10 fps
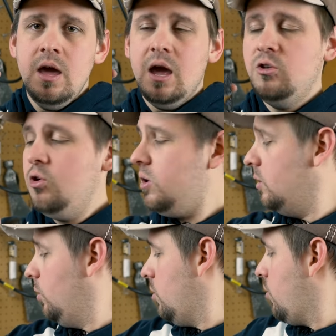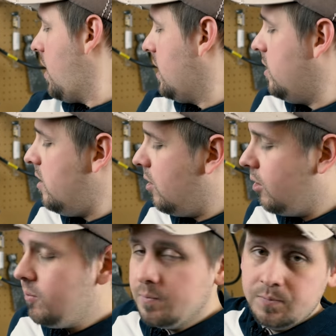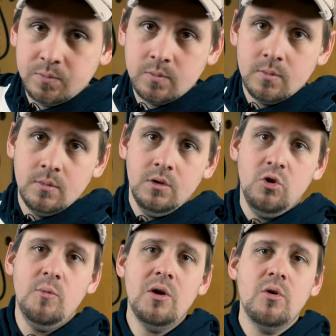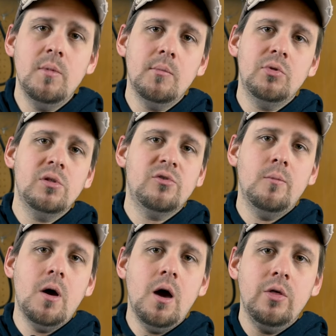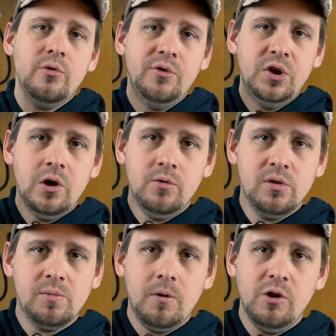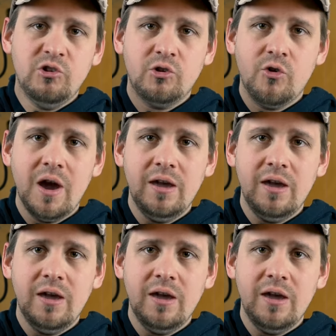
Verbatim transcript: And you can look right here you may remember this from my other video, this project right